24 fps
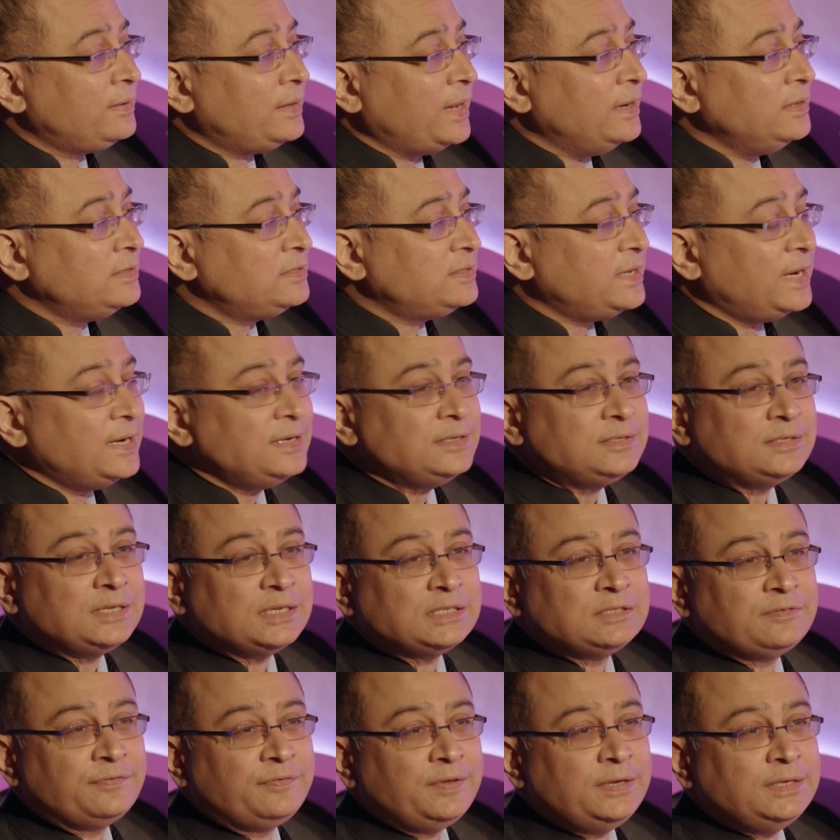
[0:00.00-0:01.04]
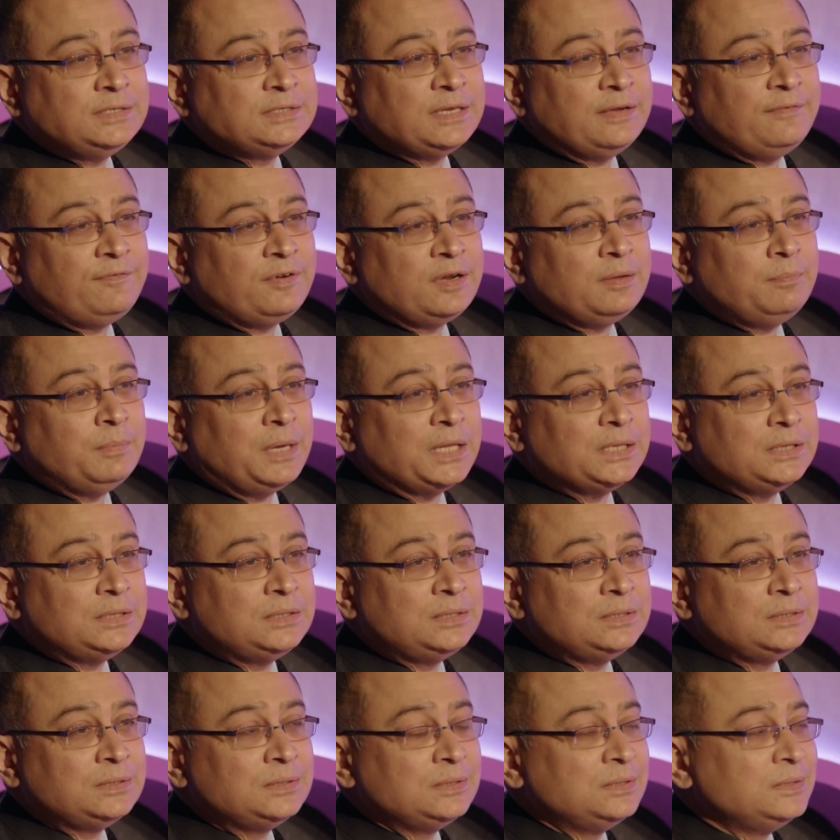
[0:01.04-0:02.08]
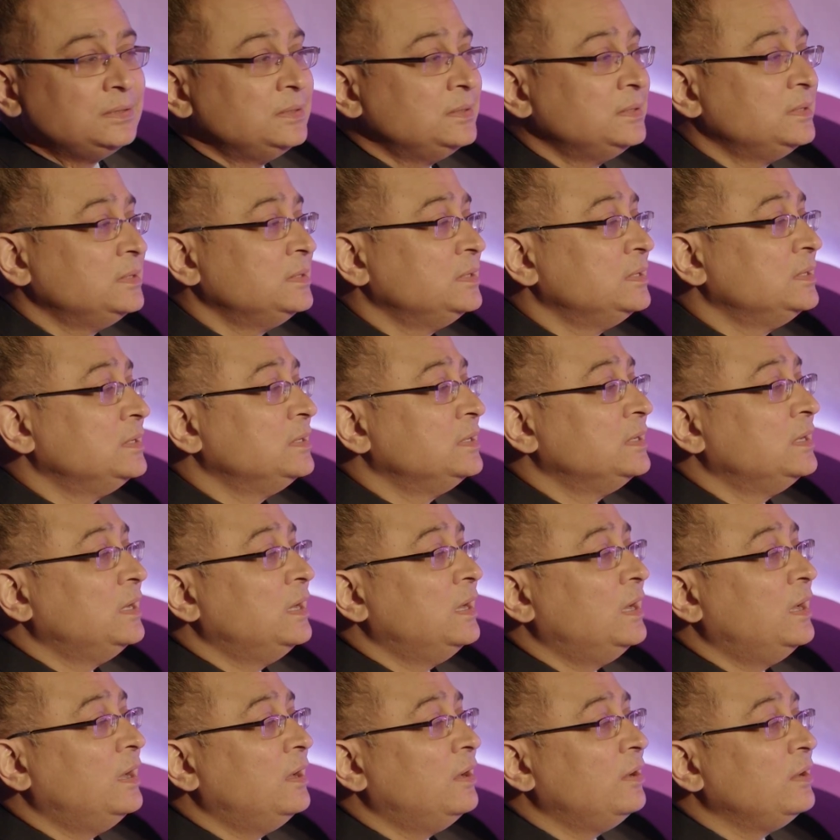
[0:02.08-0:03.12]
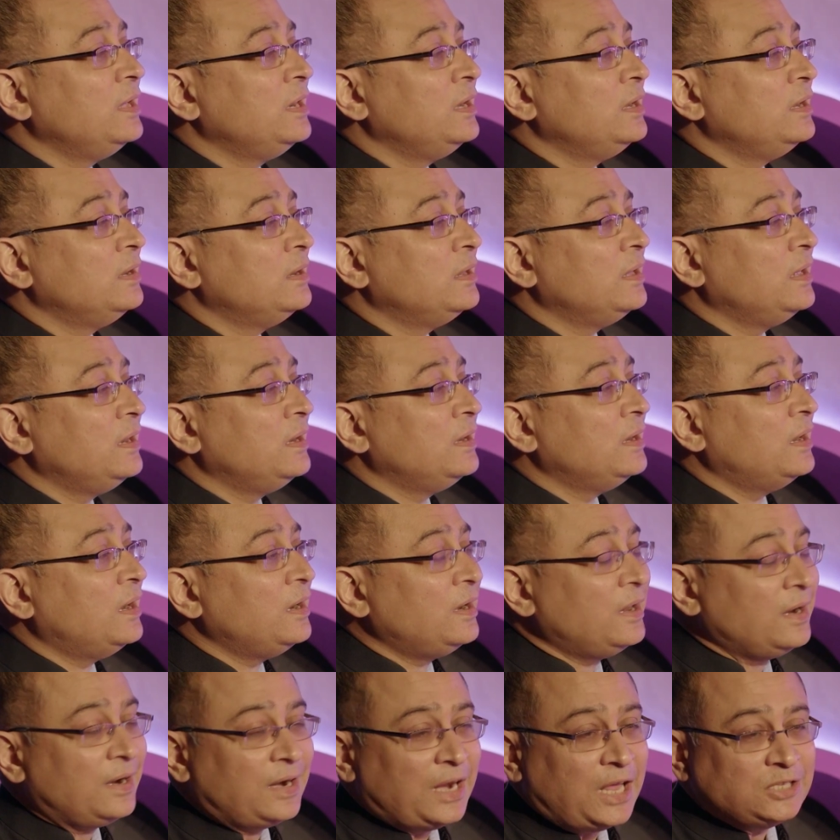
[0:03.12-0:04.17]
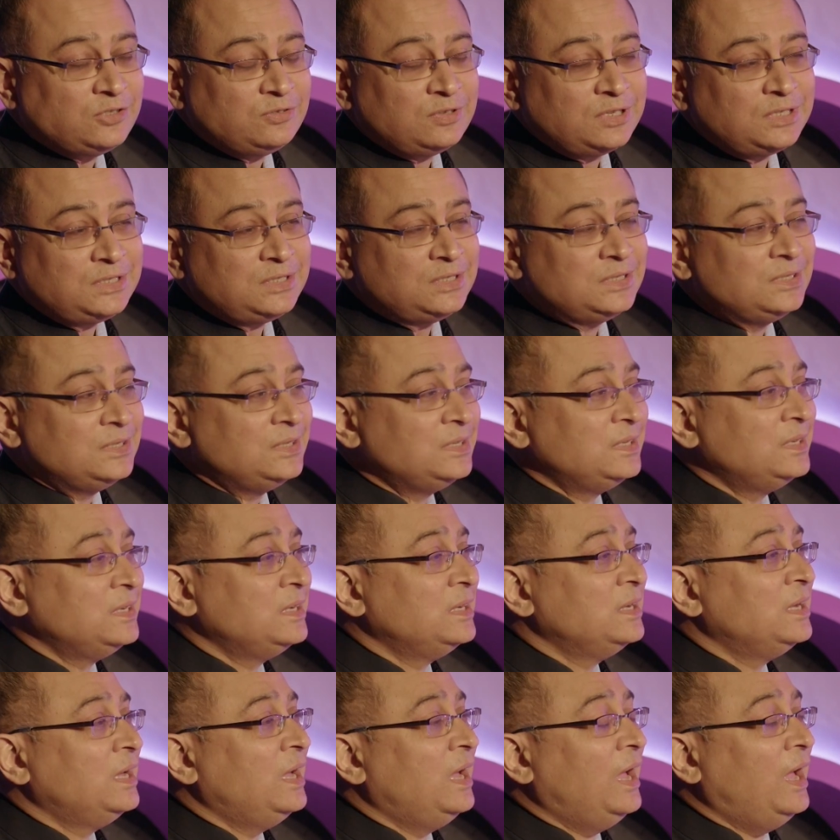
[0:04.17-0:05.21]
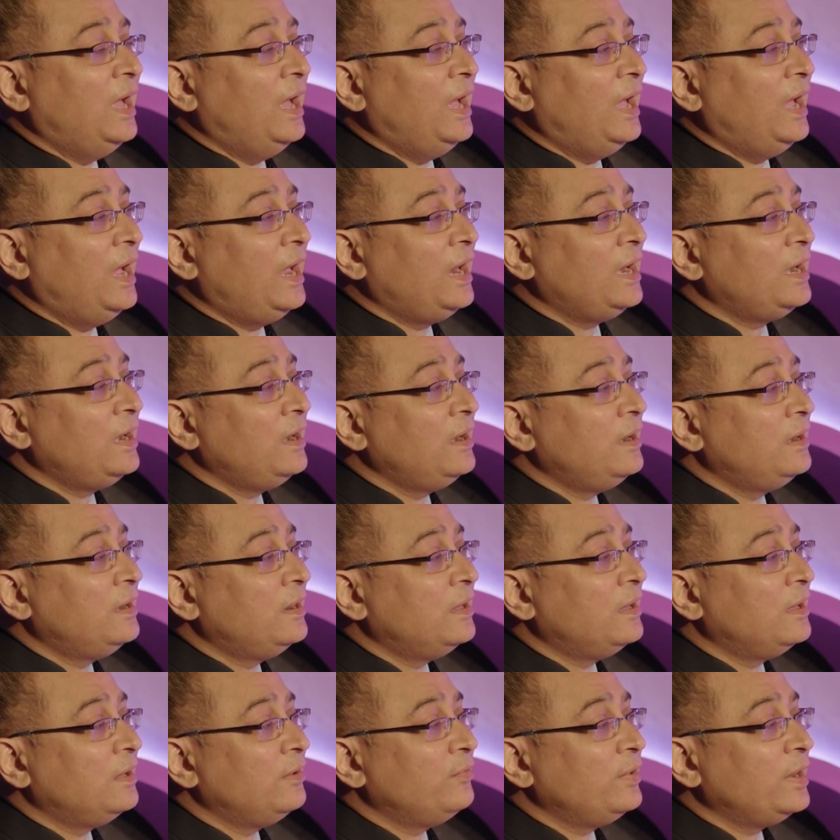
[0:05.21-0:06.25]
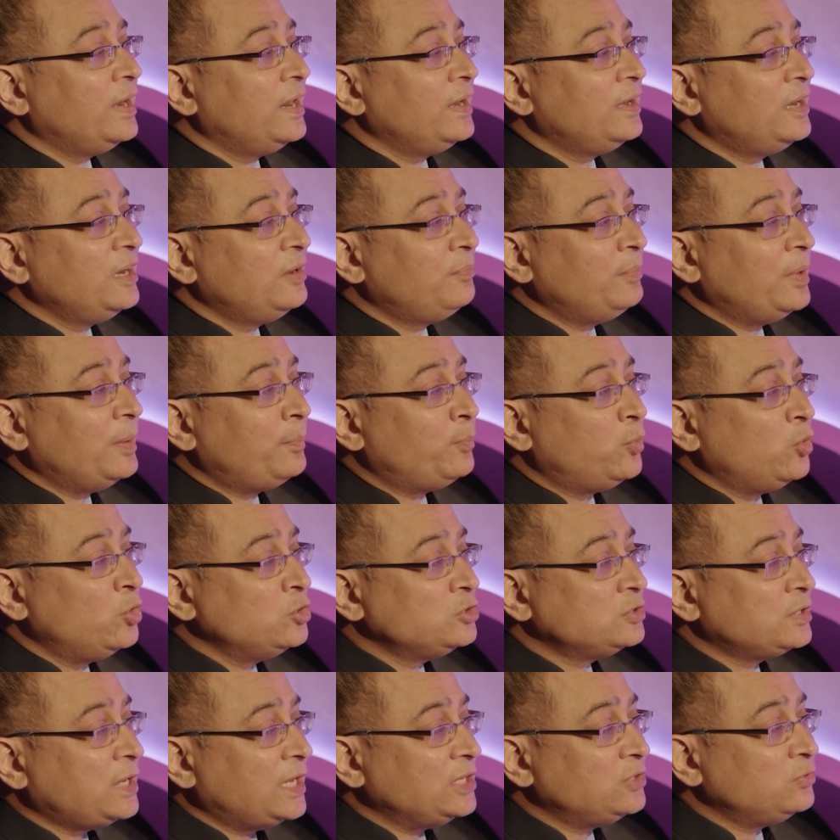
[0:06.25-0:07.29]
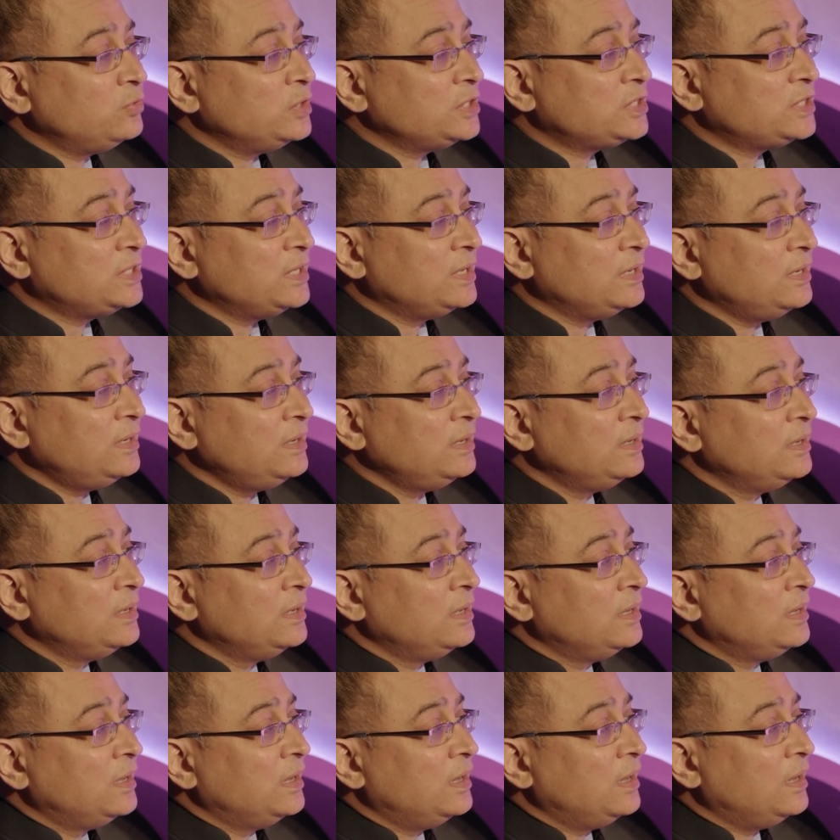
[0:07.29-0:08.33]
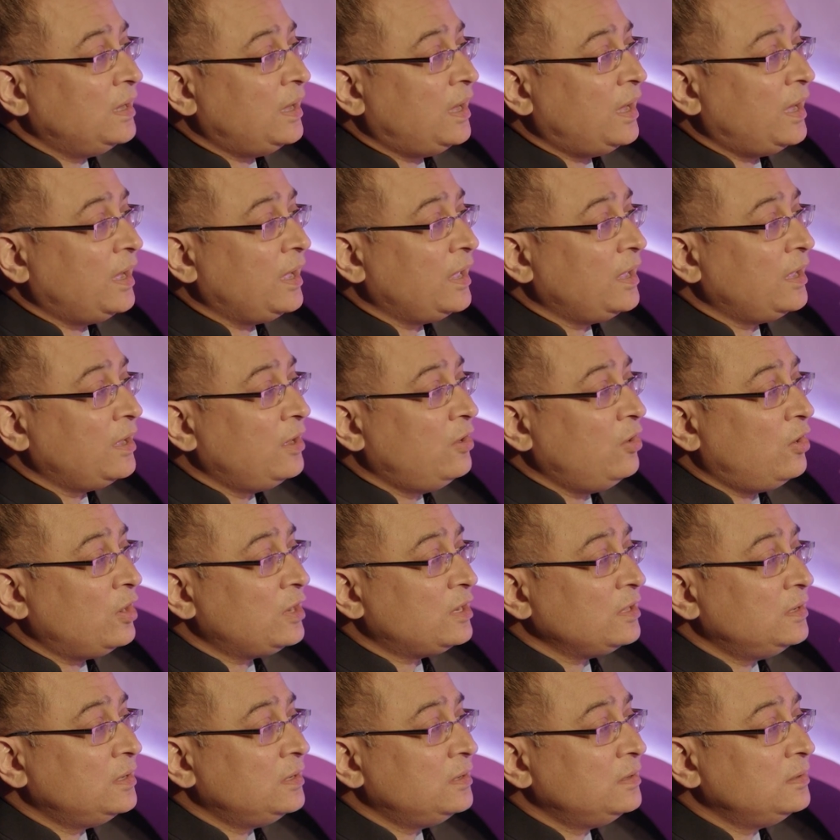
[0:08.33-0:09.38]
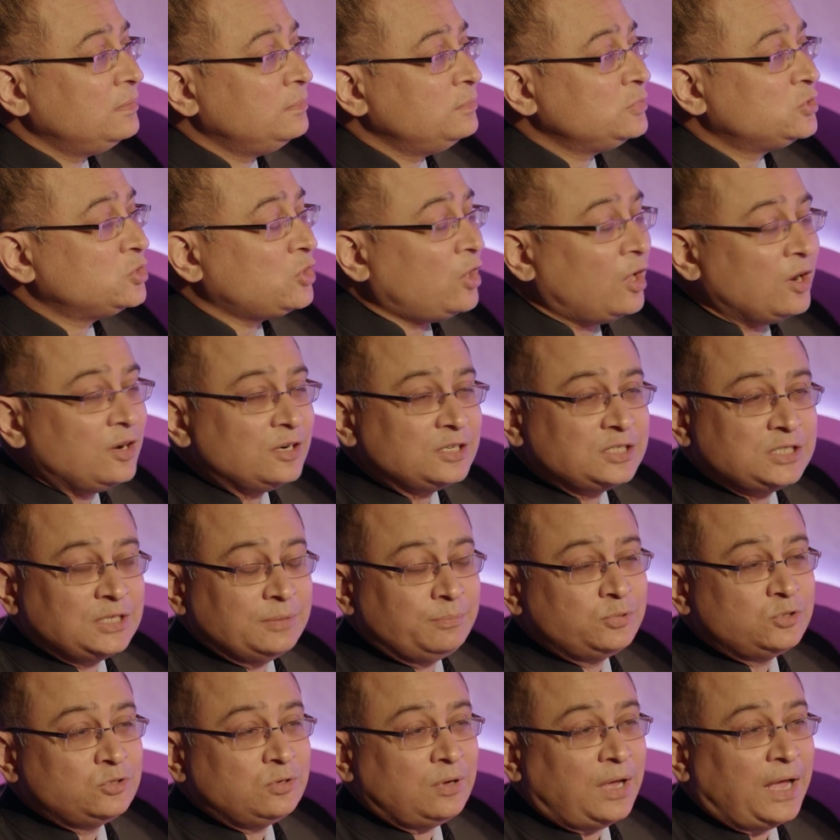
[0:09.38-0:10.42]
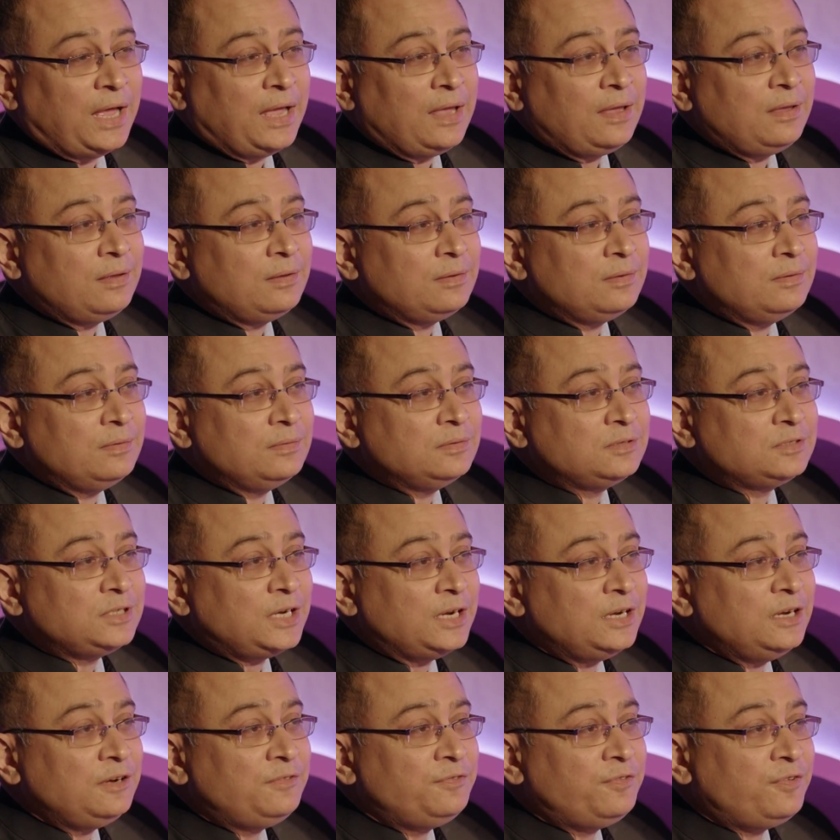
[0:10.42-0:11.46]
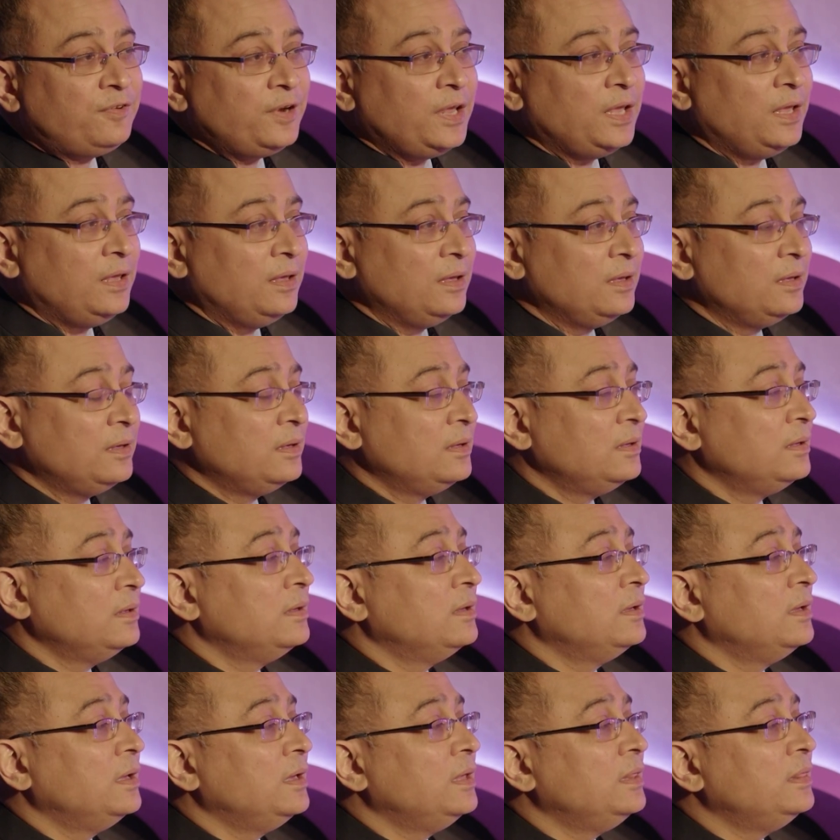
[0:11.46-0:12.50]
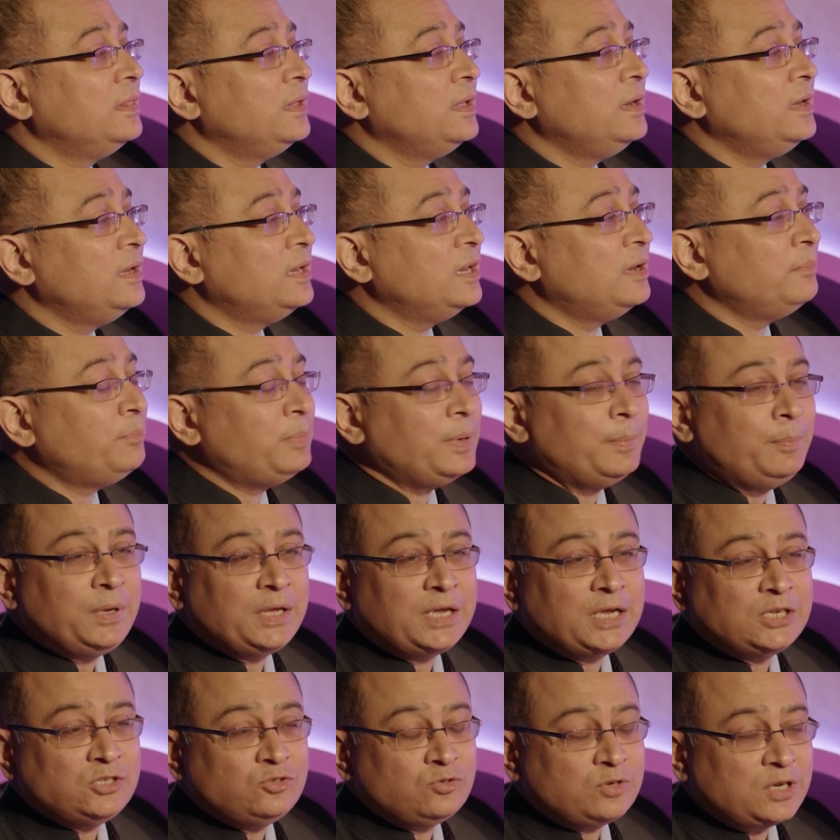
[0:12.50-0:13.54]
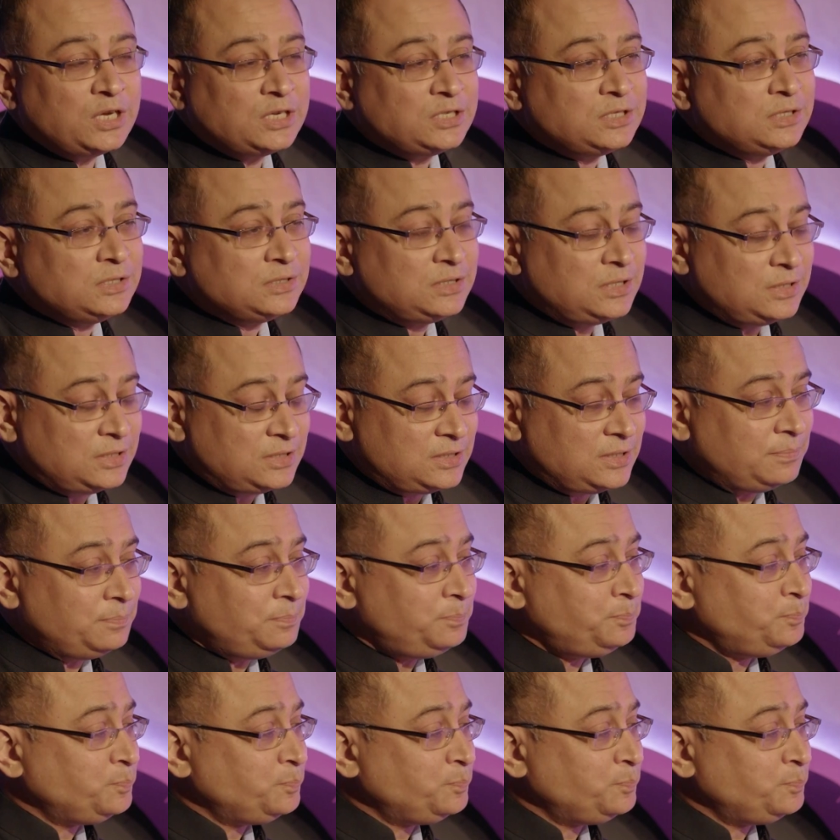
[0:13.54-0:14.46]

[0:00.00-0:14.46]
10 cents as fees every month in undergraduate. And when I did my post graduation, I got a scholarship. So I studied free in the Indian public education system.